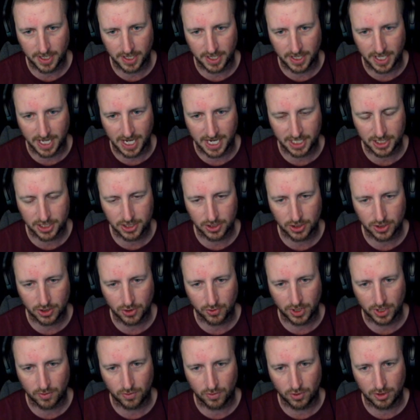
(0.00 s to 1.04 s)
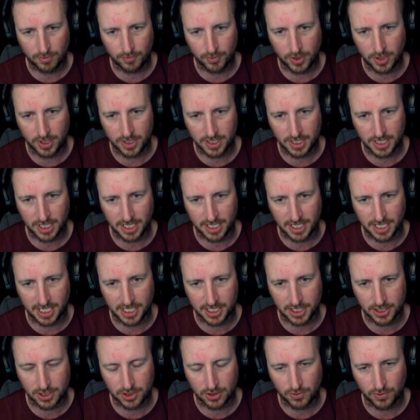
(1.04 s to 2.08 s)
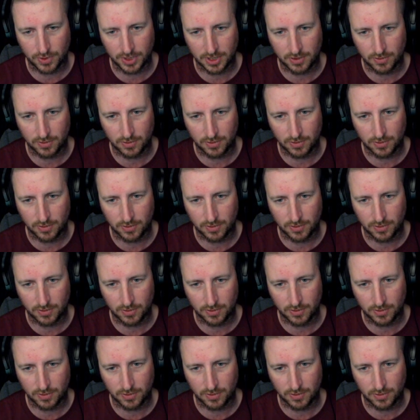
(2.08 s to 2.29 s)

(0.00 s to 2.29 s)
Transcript: That's your quick warp 1, and that's your quick